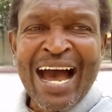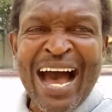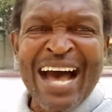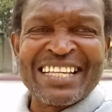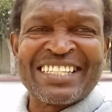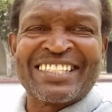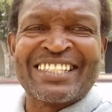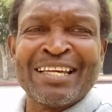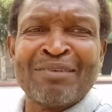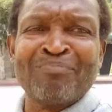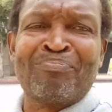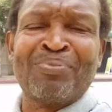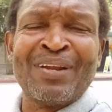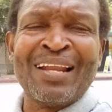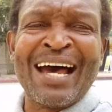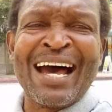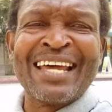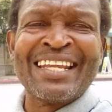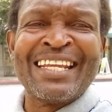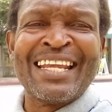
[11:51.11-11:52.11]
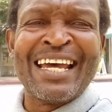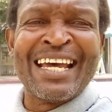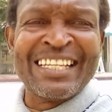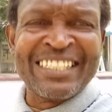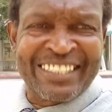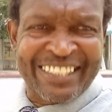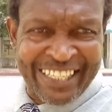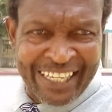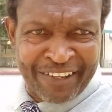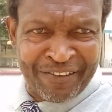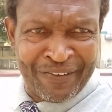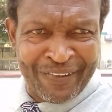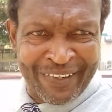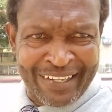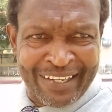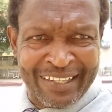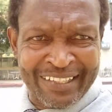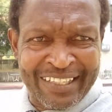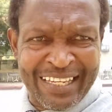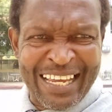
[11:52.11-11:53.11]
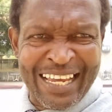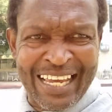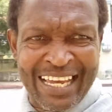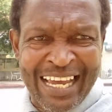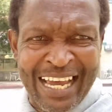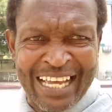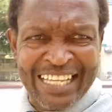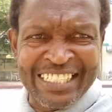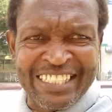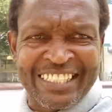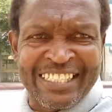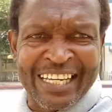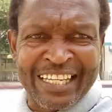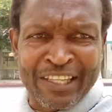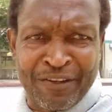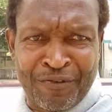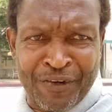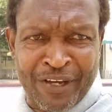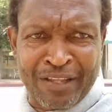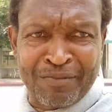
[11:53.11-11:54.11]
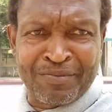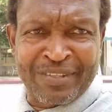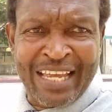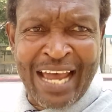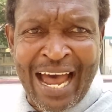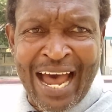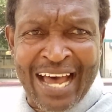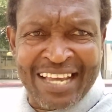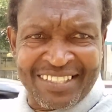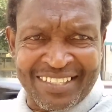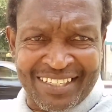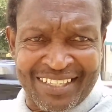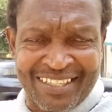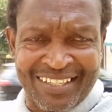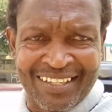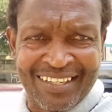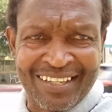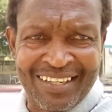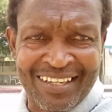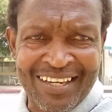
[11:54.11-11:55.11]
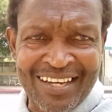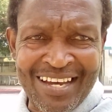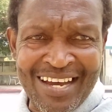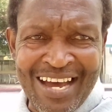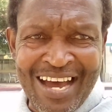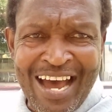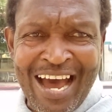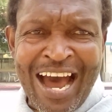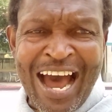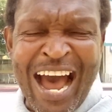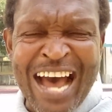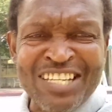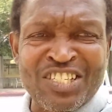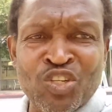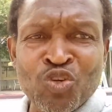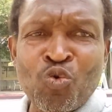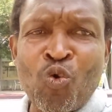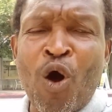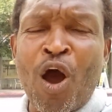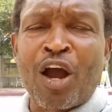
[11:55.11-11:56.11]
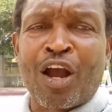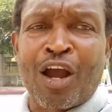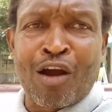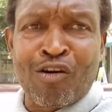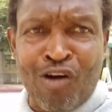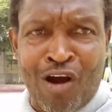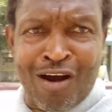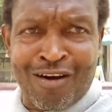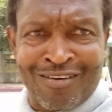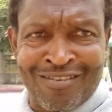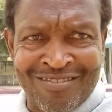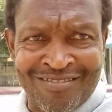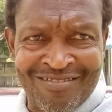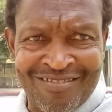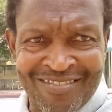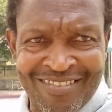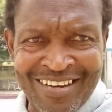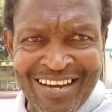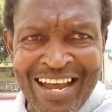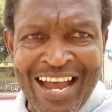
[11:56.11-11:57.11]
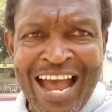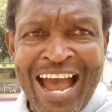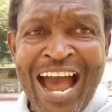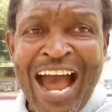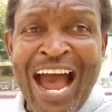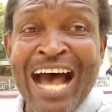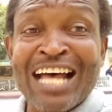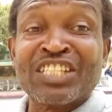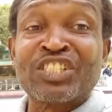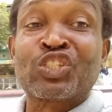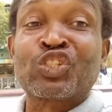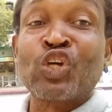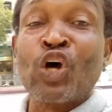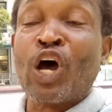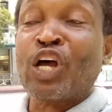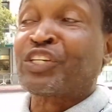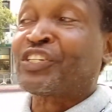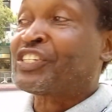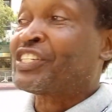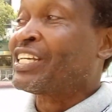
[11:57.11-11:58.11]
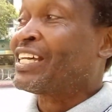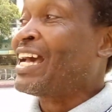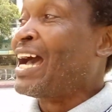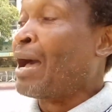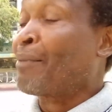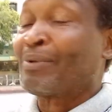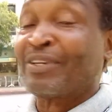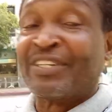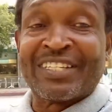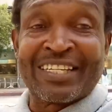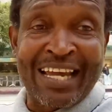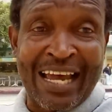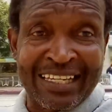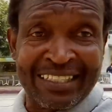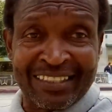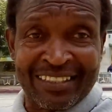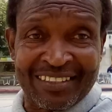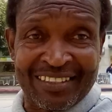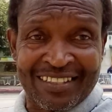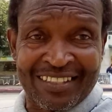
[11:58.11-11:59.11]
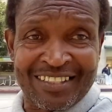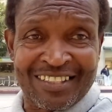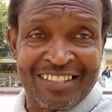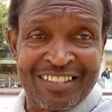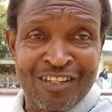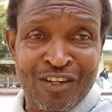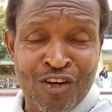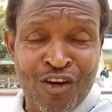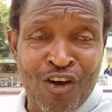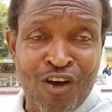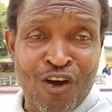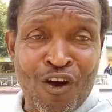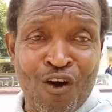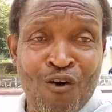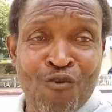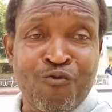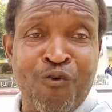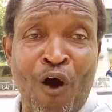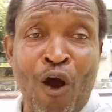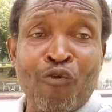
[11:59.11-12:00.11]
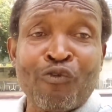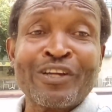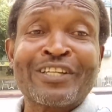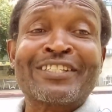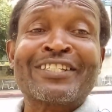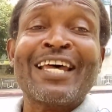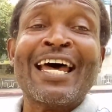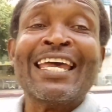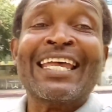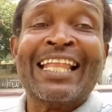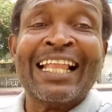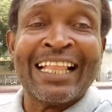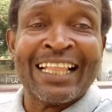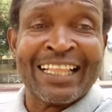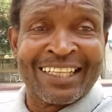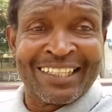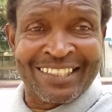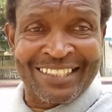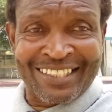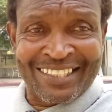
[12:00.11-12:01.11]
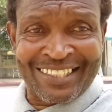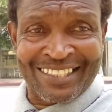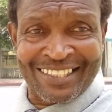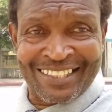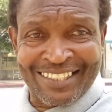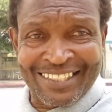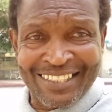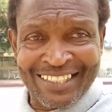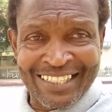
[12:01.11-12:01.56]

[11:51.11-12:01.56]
a simple and insignificant task as to walk around and search the garbage cans for recycles,